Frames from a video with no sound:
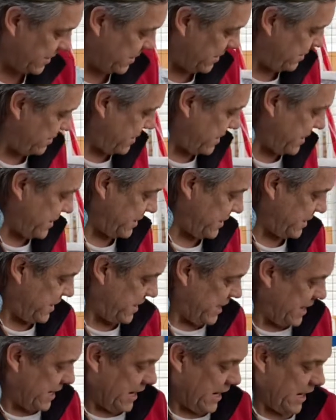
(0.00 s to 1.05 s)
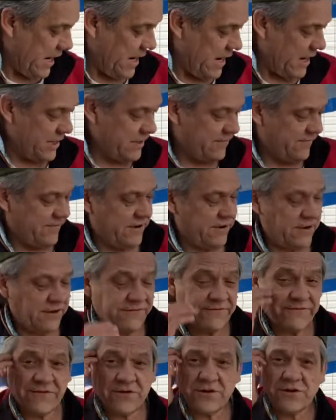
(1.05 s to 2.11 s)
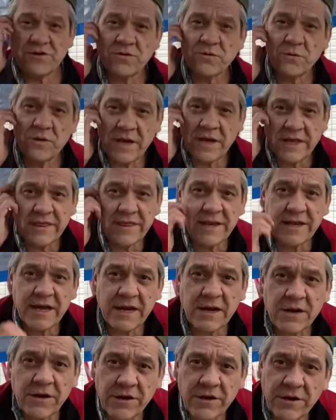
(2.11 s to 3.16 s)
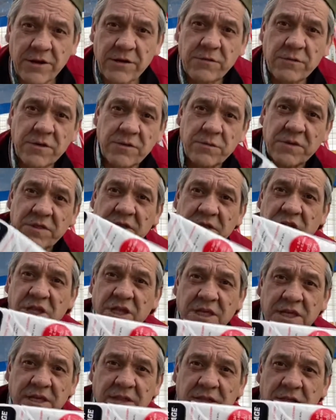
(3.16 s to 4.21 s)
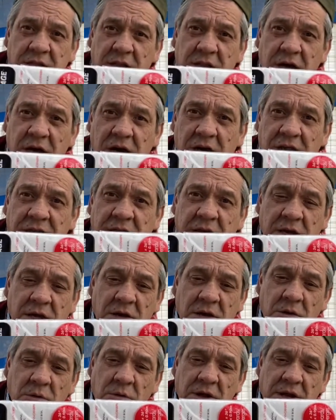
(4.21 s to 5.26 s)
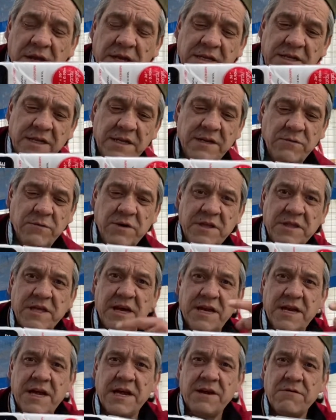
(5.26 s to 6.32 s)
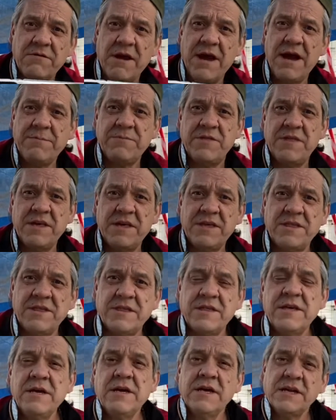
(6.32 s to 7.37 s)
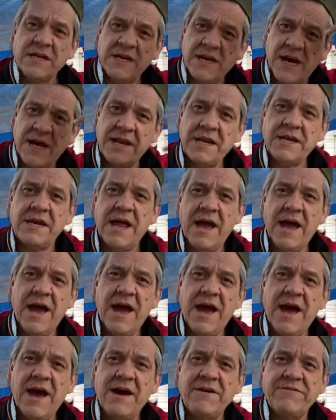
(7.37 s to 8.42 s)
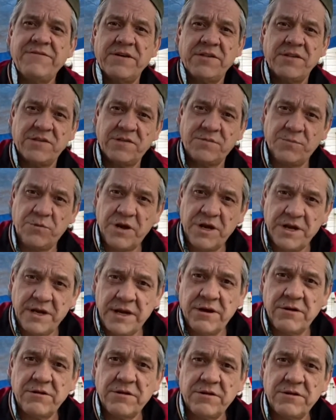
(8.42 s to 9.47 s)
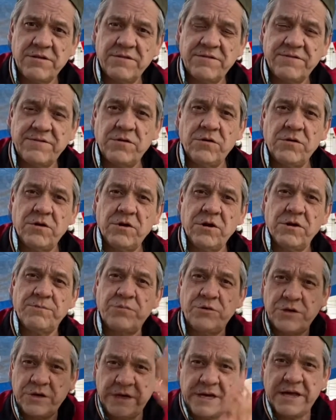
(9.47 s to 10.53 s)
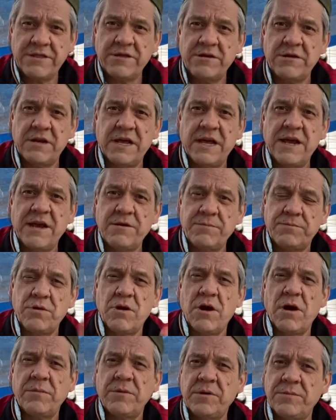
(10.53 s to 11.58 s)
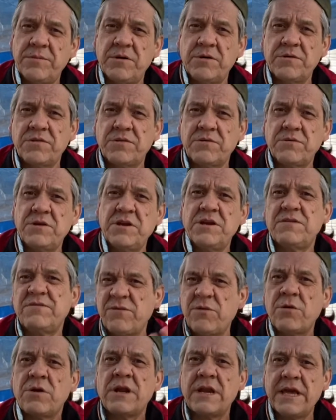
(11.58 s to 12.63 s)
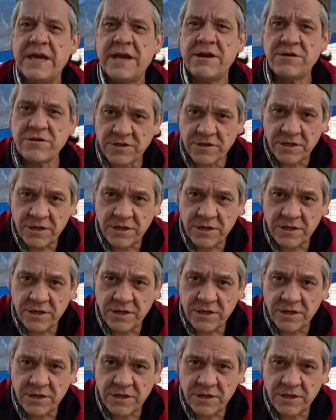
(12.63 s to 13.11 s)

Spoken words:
right? The very first way that I learned was with cheesecloth. What I did was I'd unwrap this, cut it in half, spread it out on the floor, put another layer, probably about 3 to 4 layers,